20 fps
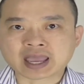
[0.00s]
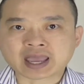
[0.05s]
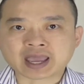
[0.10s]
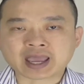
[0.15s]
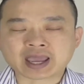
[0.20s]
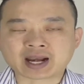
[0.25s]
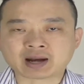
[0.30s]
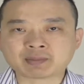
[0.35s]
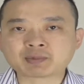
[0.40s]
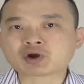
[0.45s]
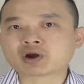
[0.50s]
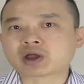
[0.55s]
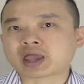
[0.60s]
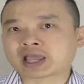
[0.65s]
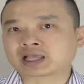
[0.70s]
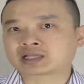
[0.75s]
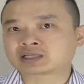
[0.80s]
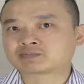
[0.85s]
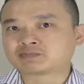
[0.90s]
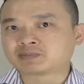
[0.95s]
And I'm going to
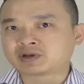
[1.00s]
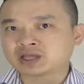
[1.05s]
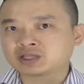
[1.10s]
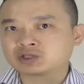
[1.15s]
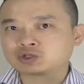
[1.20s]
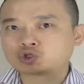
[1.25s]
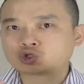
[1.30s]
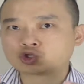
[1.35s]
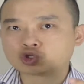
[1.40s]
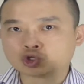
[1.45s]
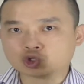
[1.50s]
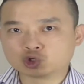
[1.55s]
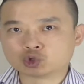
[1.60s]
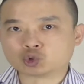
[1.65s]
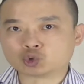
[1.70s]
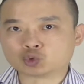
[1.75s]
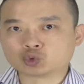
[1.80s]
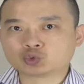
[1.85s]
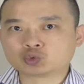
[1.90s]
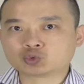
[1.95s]
explain to
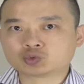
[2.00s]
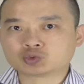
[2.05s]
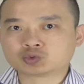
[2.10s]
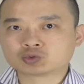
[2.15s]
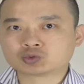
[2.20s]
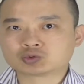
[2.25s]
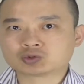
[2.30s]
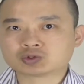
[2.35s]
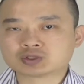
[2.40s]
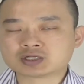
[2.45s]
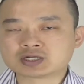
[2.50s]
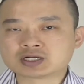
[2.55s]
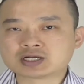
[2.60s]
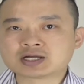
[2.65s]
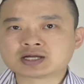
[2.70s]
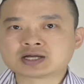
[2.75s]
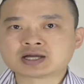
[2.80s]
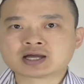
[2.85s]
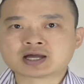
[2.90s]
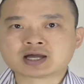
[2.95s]
you
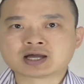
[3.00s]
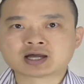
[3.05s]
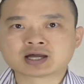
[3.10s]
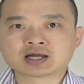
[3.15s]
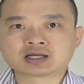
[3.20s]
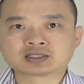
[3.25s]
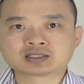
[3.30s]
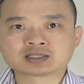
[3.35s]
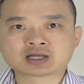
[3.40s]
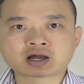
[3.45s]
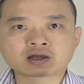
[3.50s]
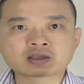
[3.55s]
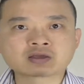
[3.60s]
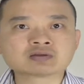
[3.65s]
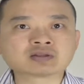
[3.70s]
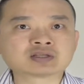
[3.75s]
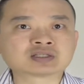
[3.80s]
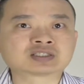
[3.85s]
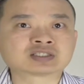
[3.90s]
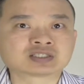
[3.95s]
tell you
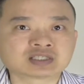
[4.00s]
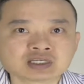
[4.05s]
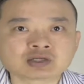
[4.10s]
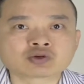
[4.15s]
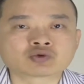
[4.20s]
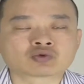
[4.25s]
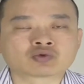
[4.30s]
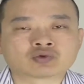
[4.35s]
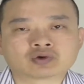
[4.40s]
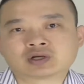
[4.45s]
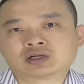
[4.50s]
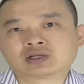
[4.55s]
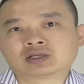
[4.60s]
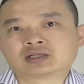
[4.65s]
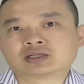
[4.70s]
the secret